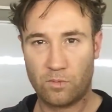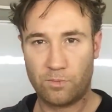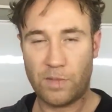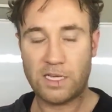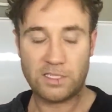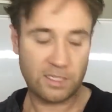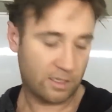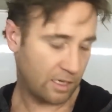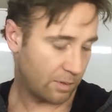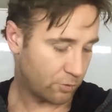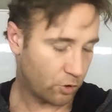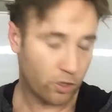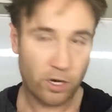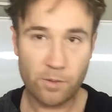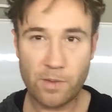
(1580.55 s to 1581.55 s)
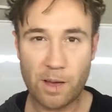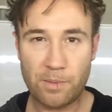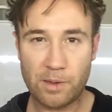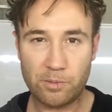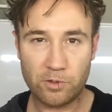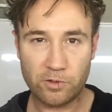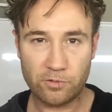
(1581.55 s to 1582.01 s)
Basically I'm talking about
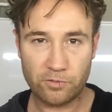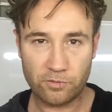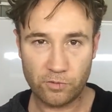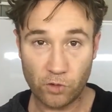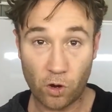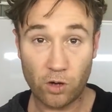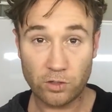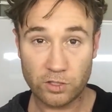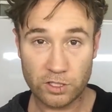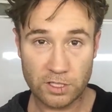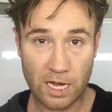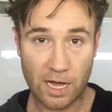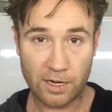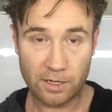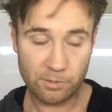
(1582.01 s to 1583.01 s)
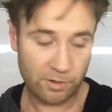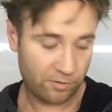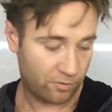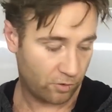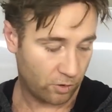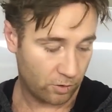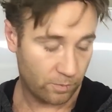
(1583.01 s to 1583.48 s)
people who have not started
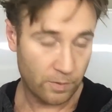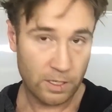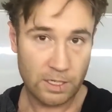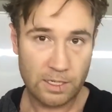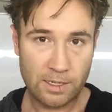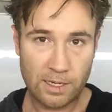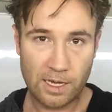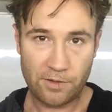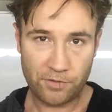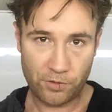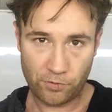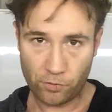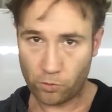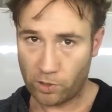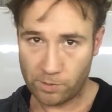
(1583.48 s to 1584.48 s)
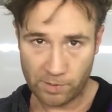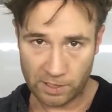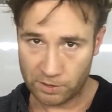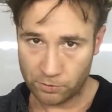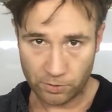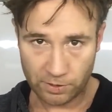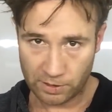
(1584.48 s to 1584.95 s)
before. If you've already been
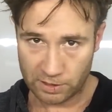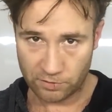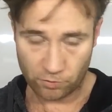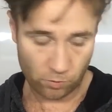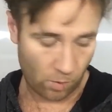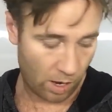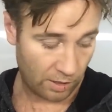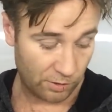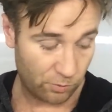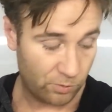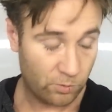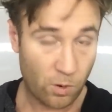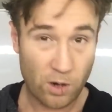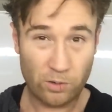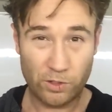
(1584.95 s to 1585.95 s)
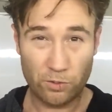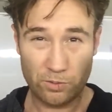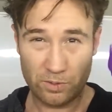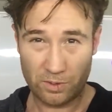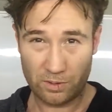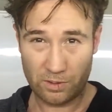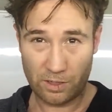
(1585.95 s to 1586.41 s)
doing this for a while,
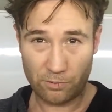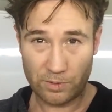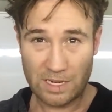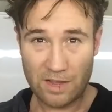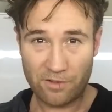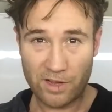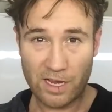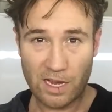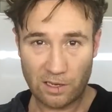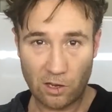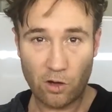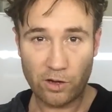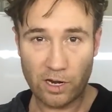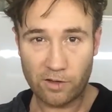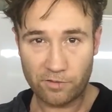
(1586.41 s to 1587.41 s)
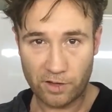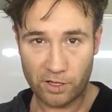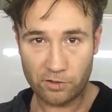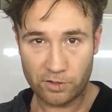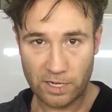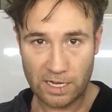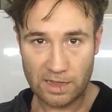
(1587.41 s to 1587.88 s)
it will never get long enough that
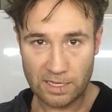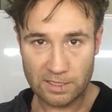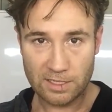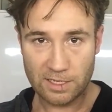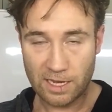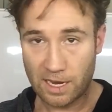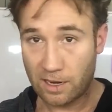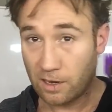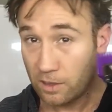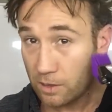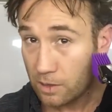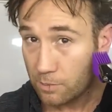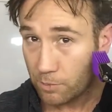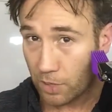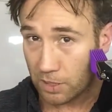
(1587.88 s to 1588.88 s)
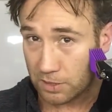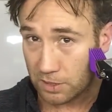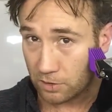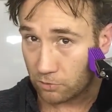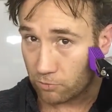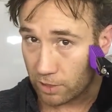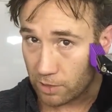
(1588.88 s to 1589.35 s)
you'll need this again, but I
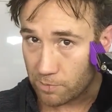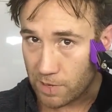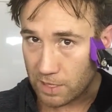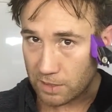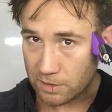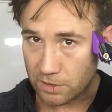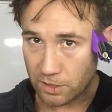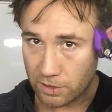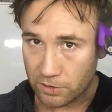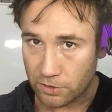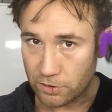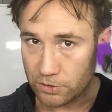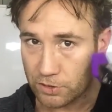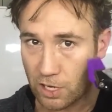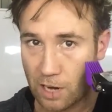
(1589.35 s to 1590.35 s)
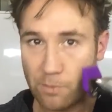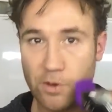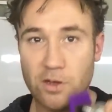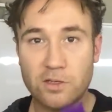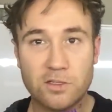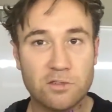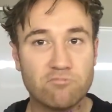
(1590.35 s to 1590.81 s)
still recommend it so you can do
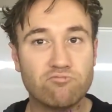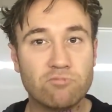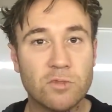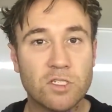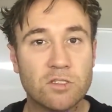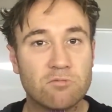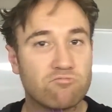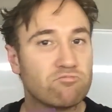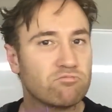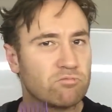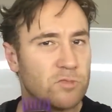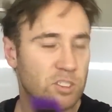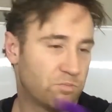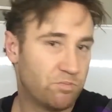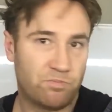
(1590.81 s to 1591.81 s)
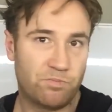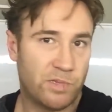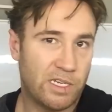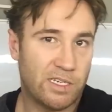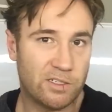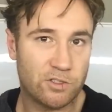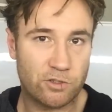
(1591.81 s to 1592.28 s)
sideburns and just
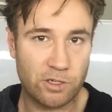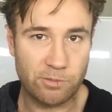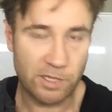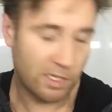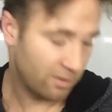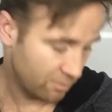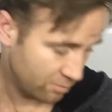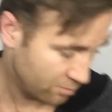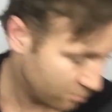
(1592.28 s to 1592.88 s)
beard trimming.